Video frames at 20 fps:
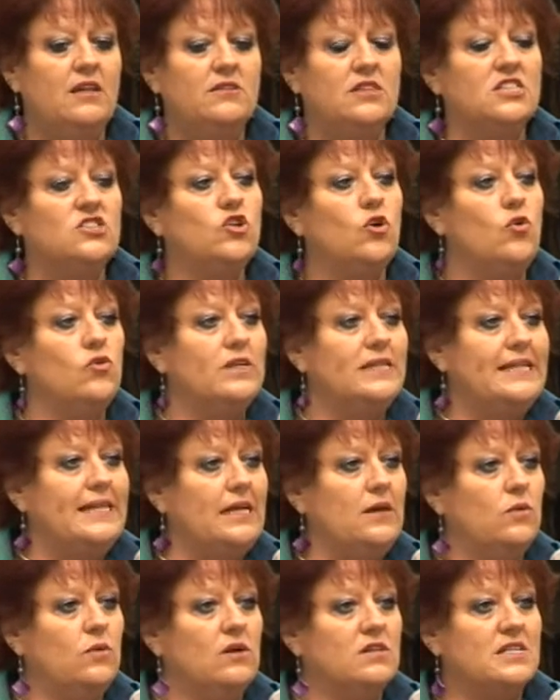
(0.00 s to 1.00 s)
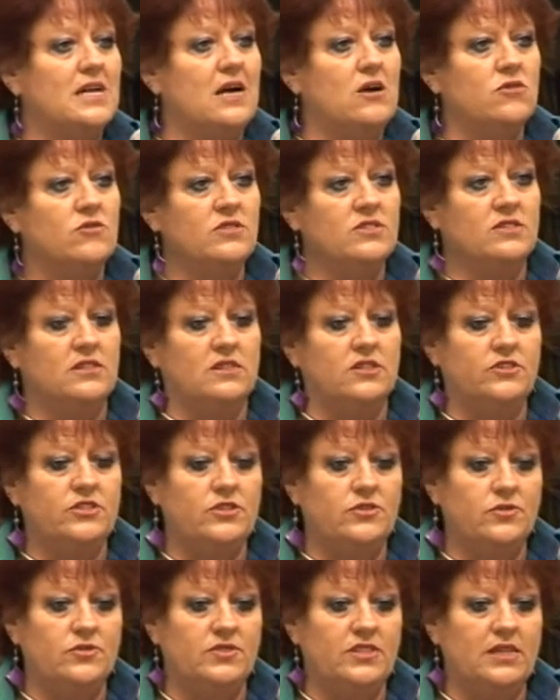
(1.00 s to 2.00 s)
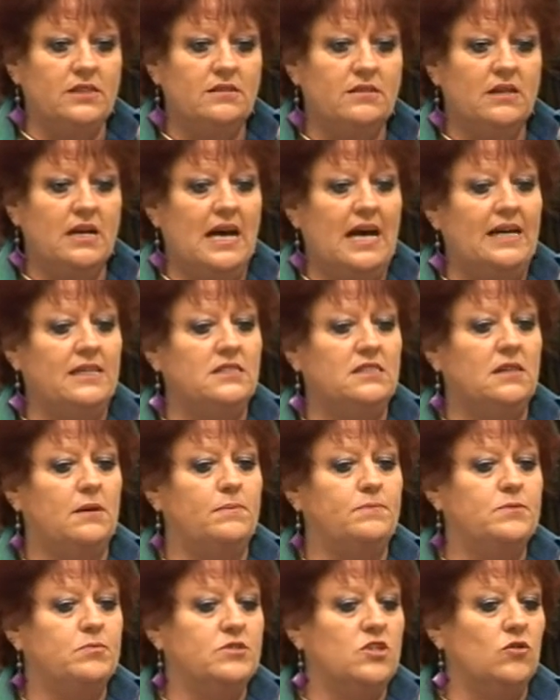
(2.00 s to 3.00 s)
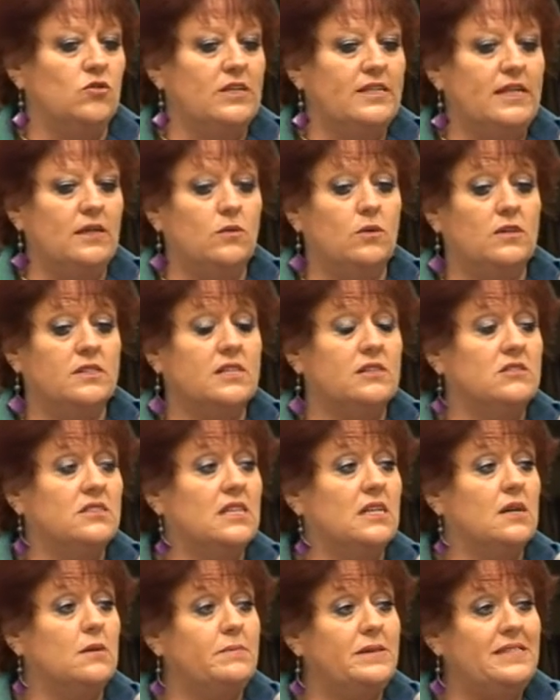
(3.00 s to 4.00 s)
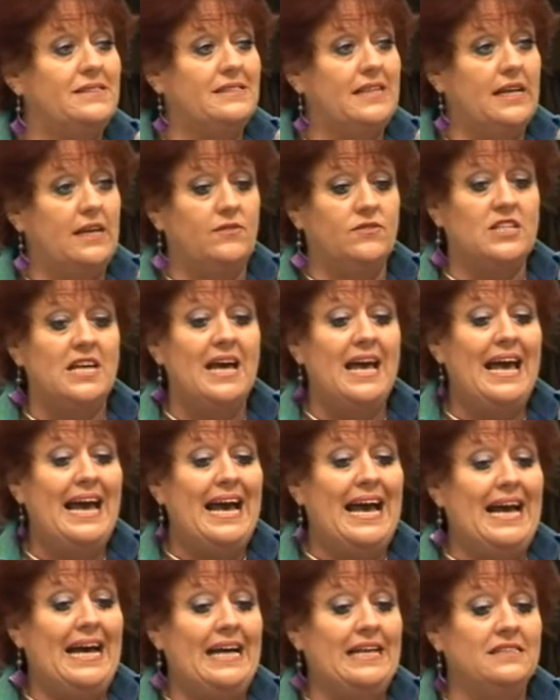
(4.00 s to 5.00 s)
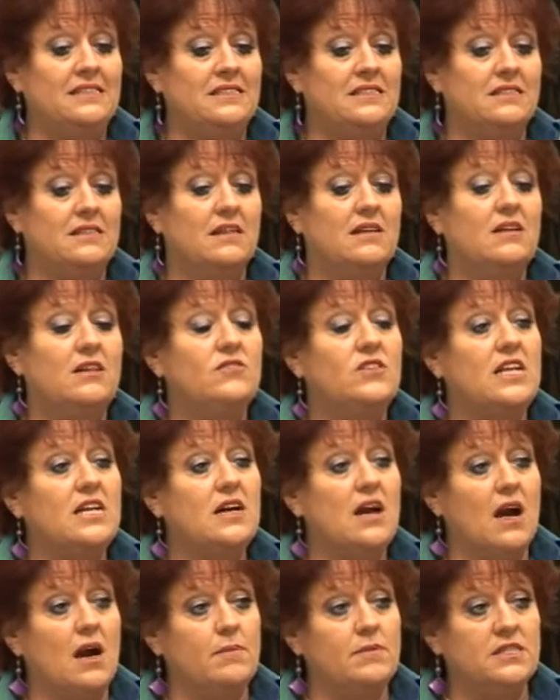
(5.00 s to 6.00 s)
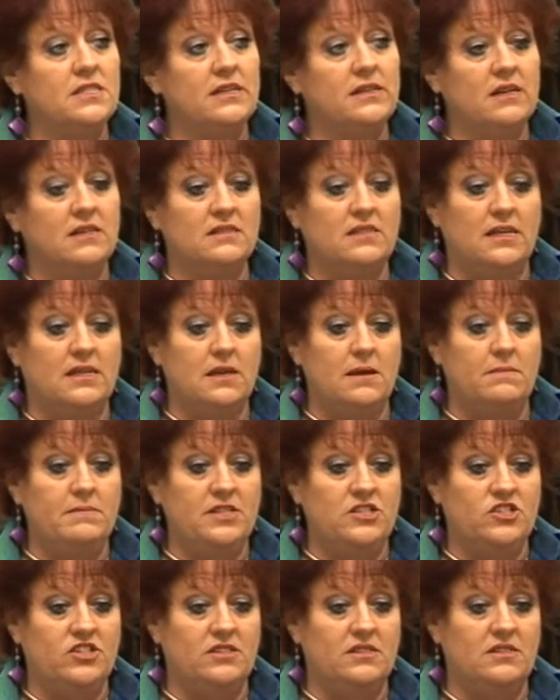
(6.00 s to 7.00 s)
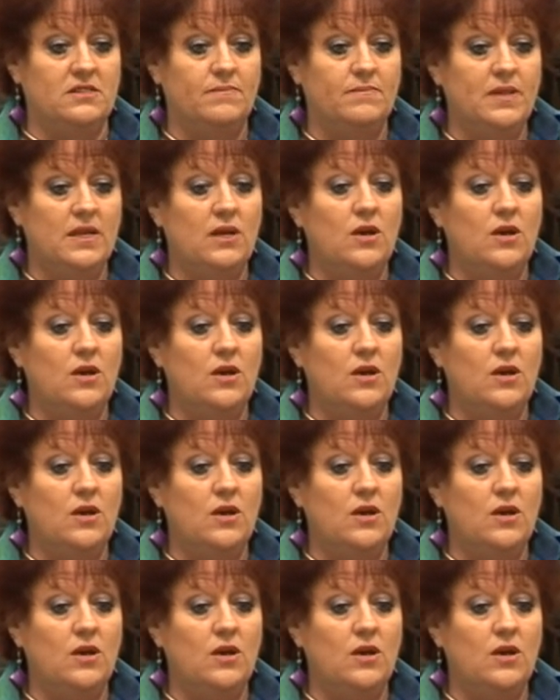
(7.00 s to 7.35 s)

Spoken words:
the total kilowatt hours that they're using and the total kilowatt hours that can be saved, and the carbon dioxide emissions.